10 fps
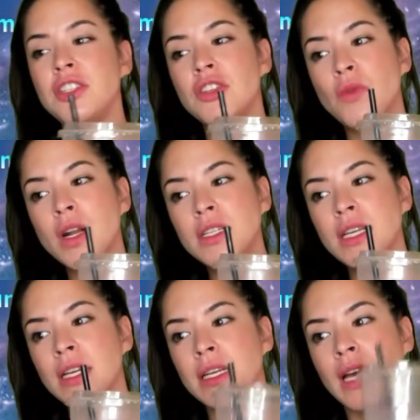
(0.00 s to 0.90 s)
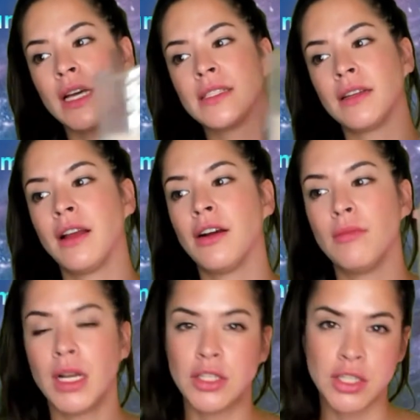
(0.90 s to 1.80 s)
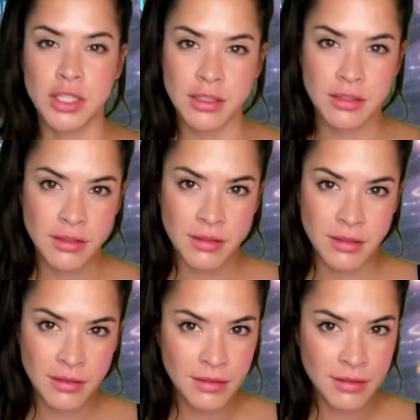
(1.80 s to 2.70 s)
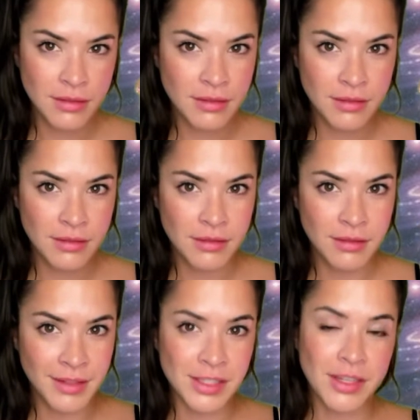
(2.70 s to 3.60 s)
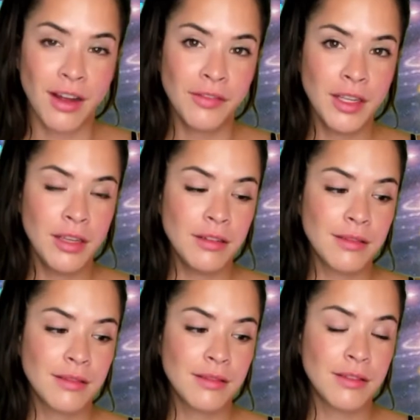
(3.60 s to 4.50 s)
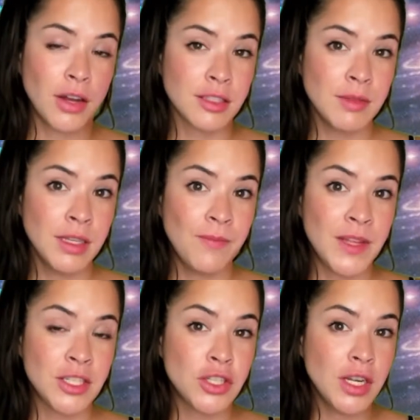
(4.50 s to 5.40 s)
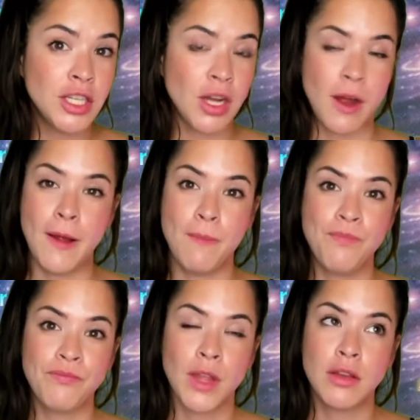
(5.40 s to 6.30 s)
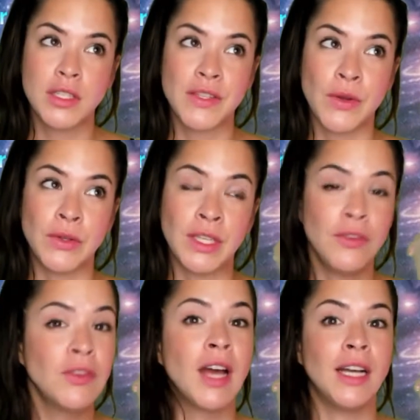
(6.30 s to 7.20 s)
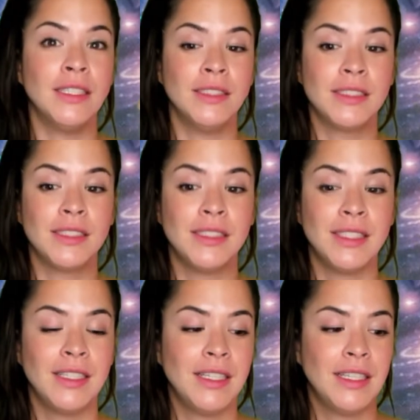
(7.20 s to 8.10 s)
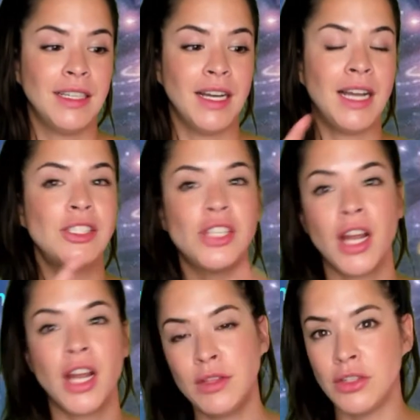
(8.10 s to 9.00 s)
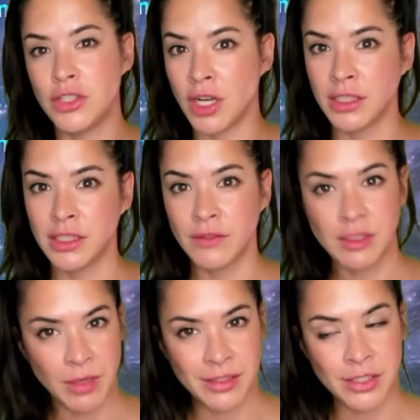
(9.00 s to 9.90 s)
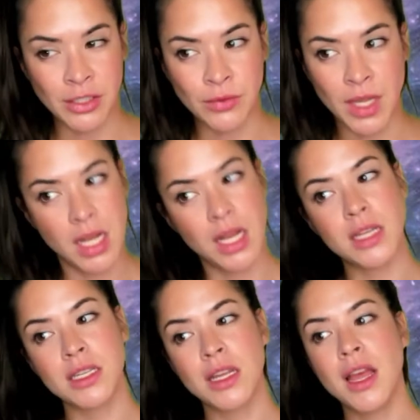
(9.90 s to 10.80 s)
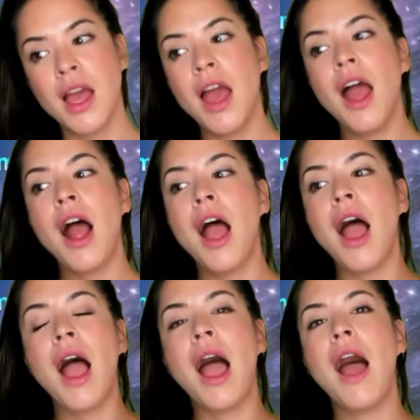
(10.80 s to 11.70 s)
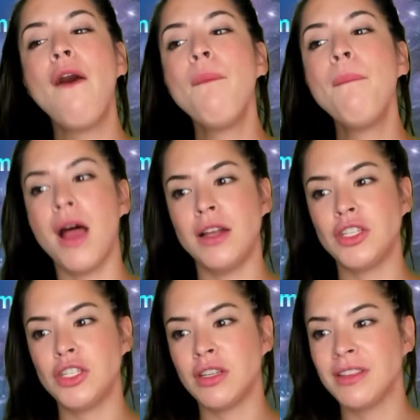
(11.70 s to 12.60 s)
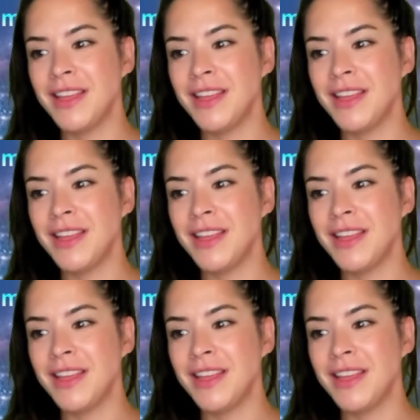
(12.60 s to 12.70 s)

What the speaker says: do you want to take a guess on how much this coffee cost me? It's a dirty chai, so I'll give you that hint. Iced chai with 2 shots of espresso in it. How much?